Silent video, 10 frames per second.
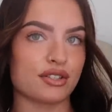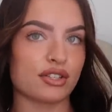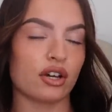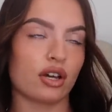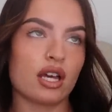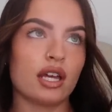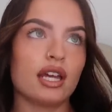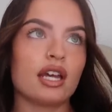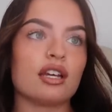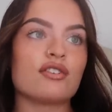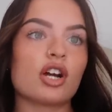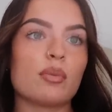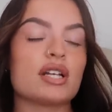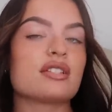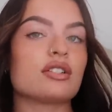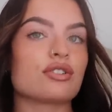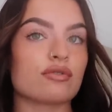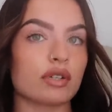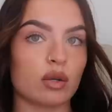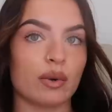So if you're a person that
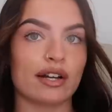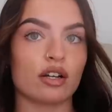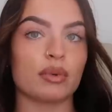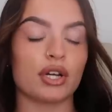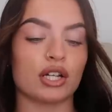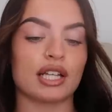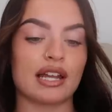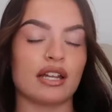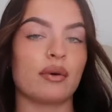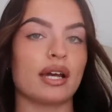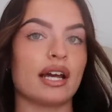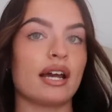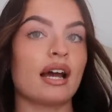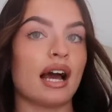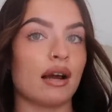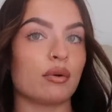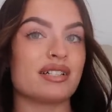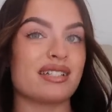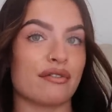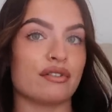doesn't really wake up early anyway, I
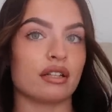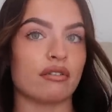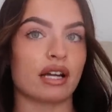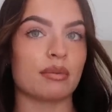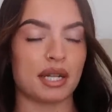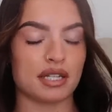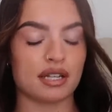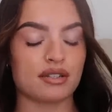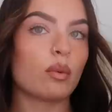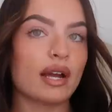would definitely recommend it.